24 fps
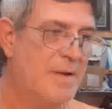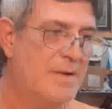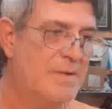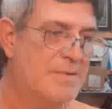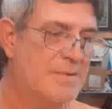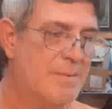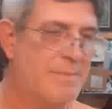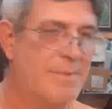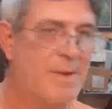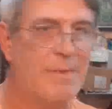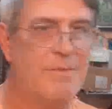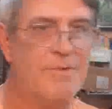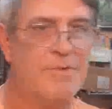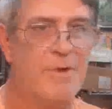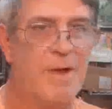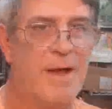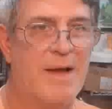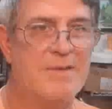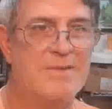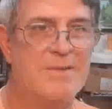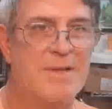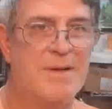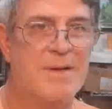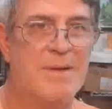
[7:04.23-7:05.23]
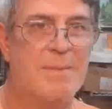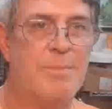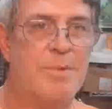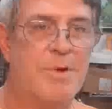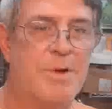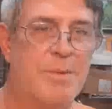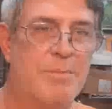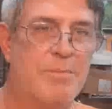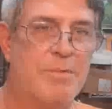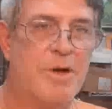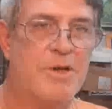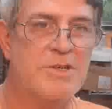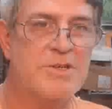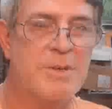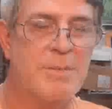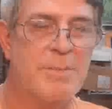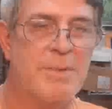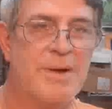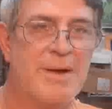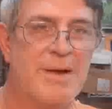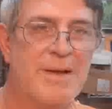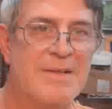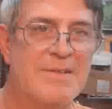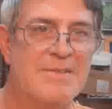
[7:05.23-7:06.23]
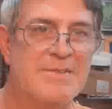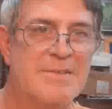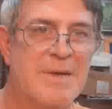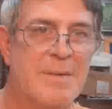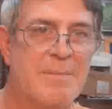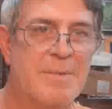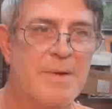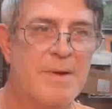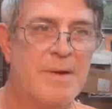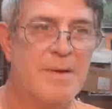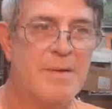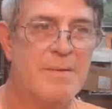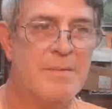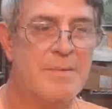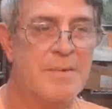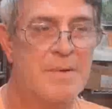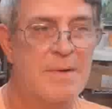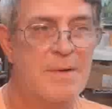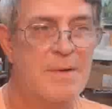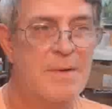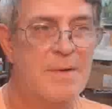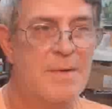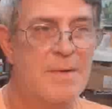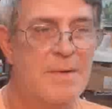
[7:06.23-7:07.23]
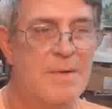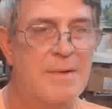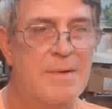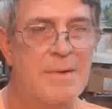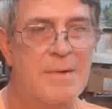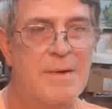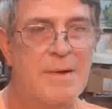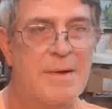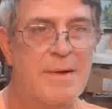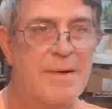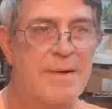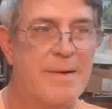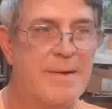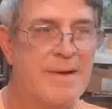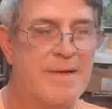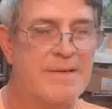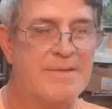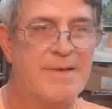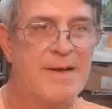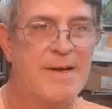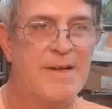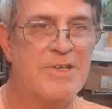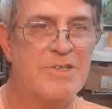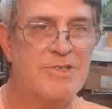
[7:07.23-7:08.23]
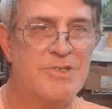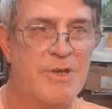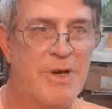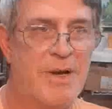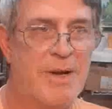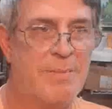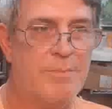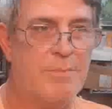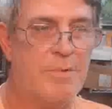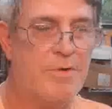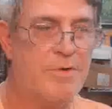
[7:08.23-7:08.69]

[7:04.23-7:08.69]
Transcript: sometimes you'll accidentally put a brush up against something and it gets out of shape.